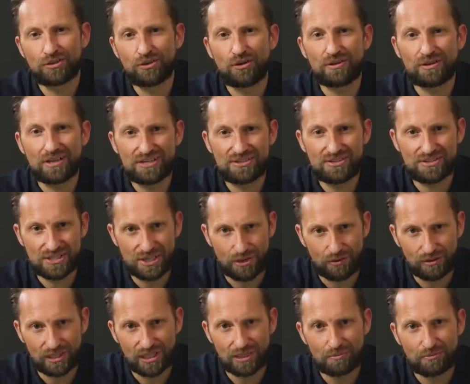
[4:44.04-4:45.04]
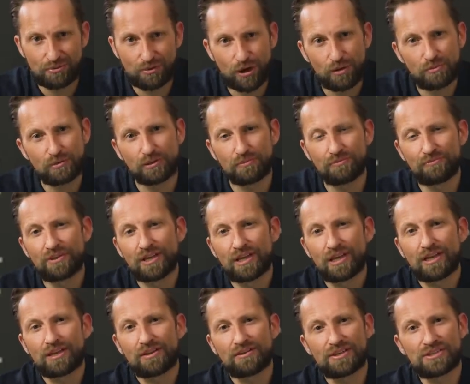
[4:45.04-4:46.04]
Not necessarily a problem.
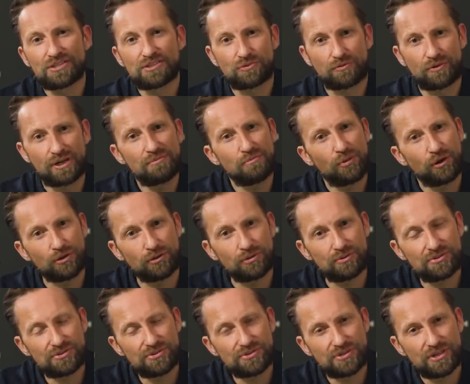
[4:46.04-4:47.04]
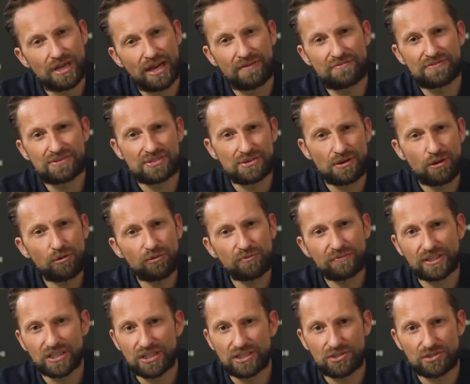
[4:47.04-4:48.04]
These three models have solved
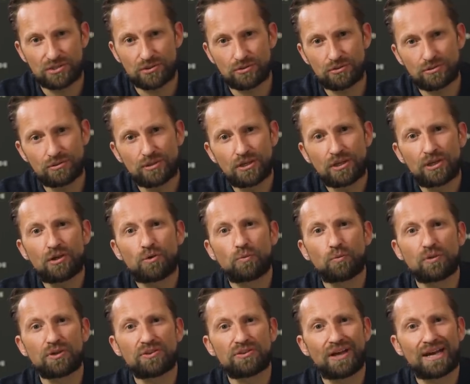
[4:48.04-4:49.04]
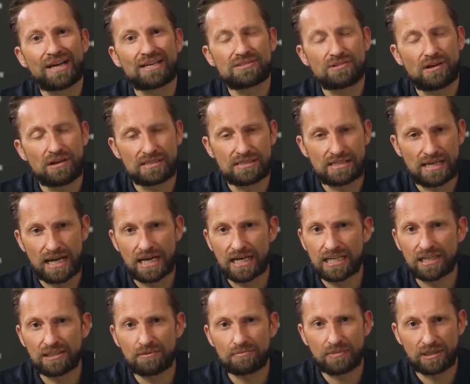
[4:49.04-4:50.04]
the issue with a
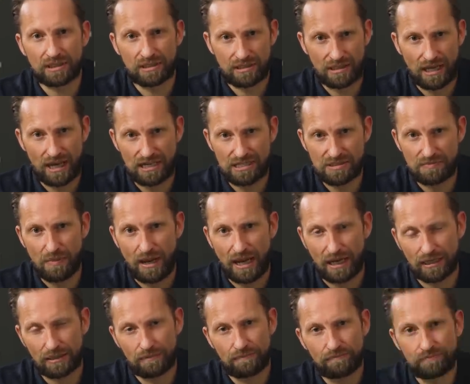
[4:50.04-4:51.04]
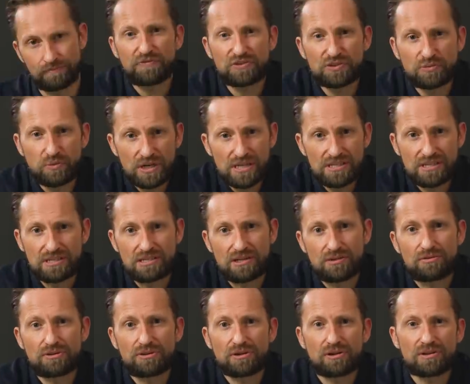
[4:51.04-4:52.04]
titanium caseback. But for twenty-six
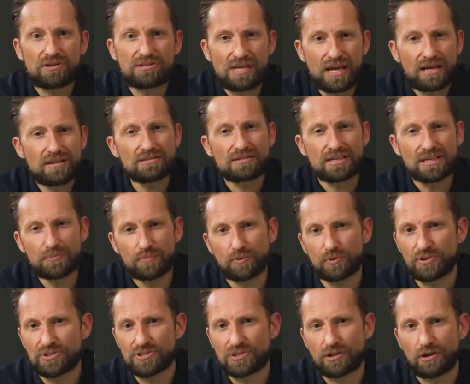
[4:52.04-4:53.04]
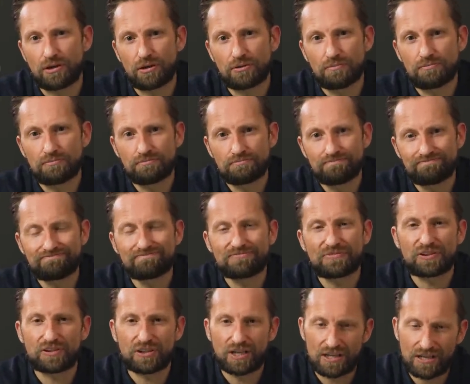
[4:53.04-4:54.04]
hundred dollars, how deep will this go?
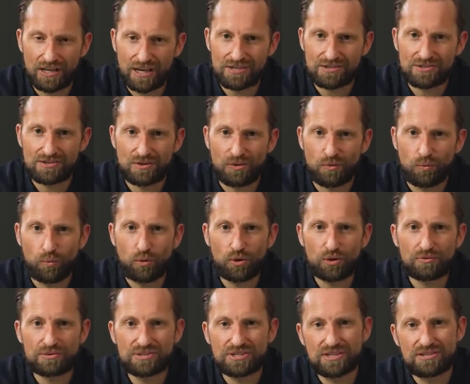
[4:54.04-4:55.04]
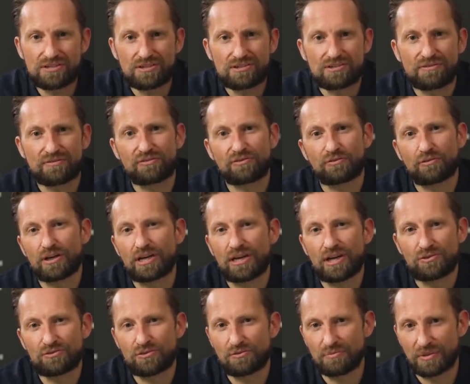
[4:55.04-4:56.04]
It has water resistance of three
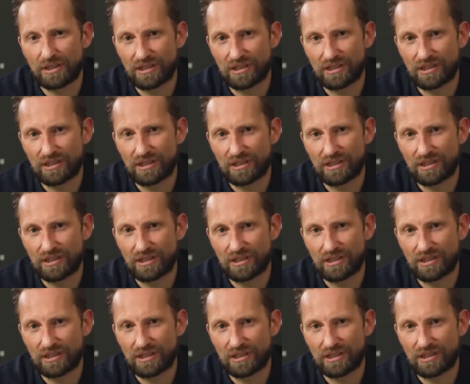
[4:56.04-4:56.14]
hundred